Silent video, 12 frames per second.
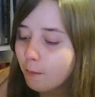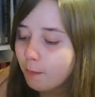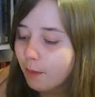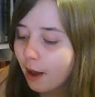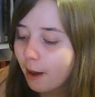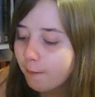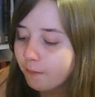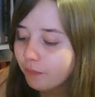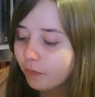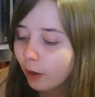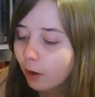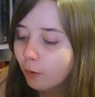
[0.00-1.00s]
But
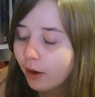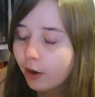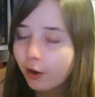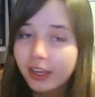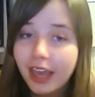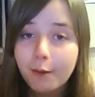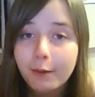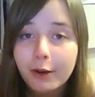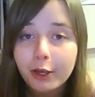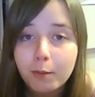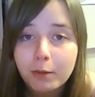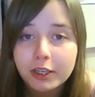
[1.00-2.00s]
when I
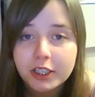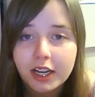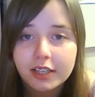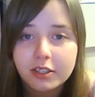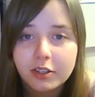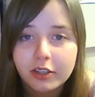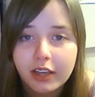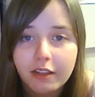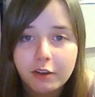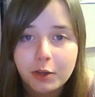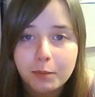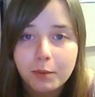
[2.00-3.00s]
got my chance to look at
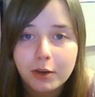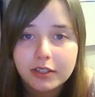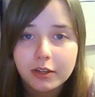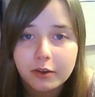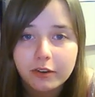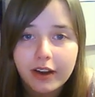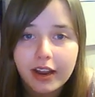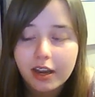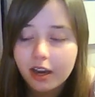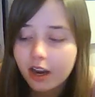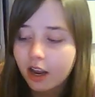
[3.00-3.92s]
the new books that were in,